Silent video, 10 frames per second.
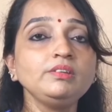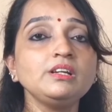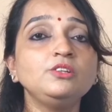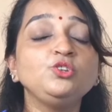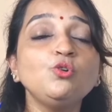
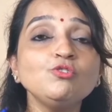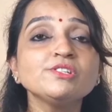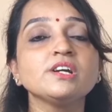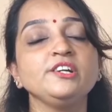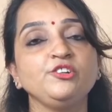
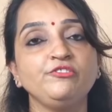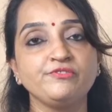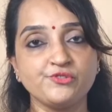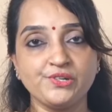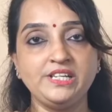Those kind
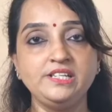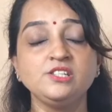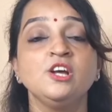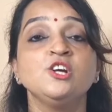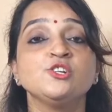of
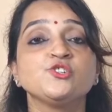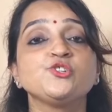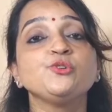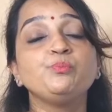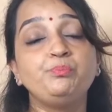trees
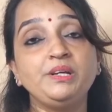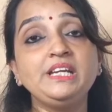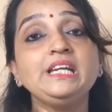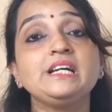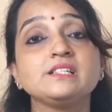should
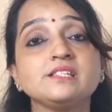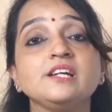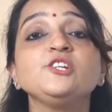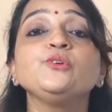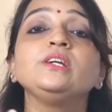be
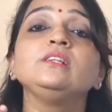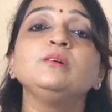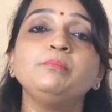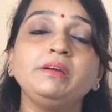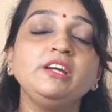assigned to
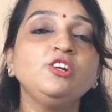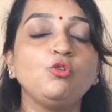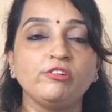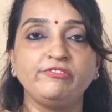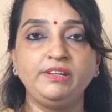either male
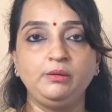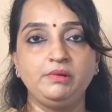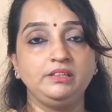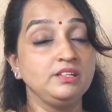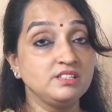or
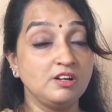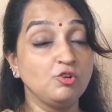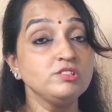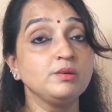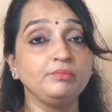female. These are
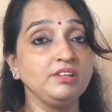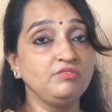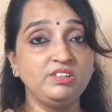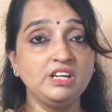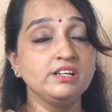not
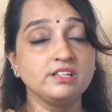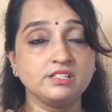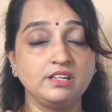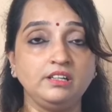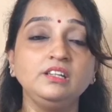something we are
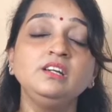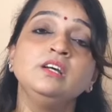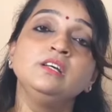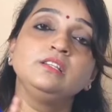assigning.